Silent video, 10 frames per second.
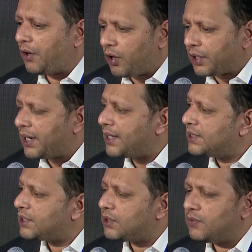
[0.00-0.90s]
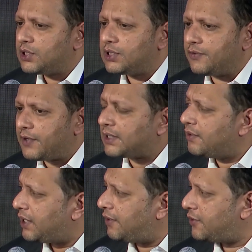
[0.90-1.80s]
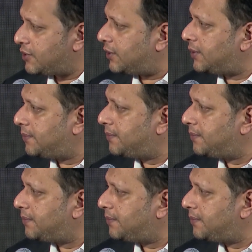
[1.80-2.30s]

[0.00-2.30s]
organization which is effective and efficient.